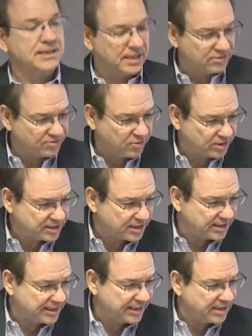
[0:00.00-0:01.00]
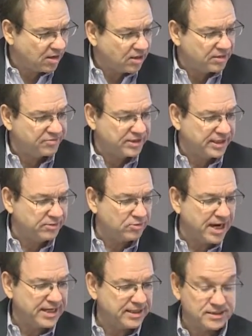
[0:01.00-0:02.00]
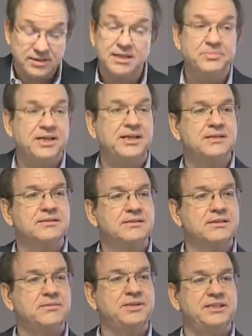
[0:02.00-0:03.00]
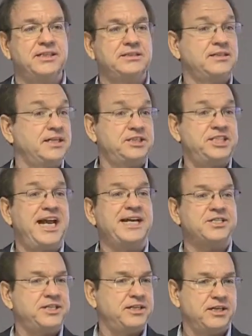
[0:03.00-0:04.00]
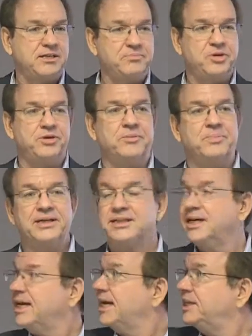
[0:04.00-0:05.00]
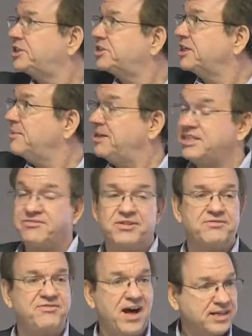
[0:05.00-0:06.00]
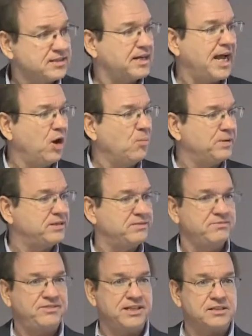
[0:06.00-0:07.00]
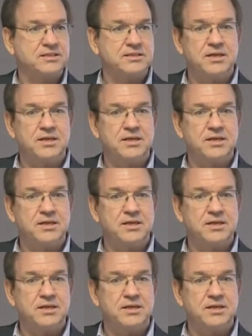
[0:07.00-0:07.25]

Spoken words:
Unfortunately, all of the it's going to be a little bit, it changed in the computer, but it's just going to be different font. I hope it fits.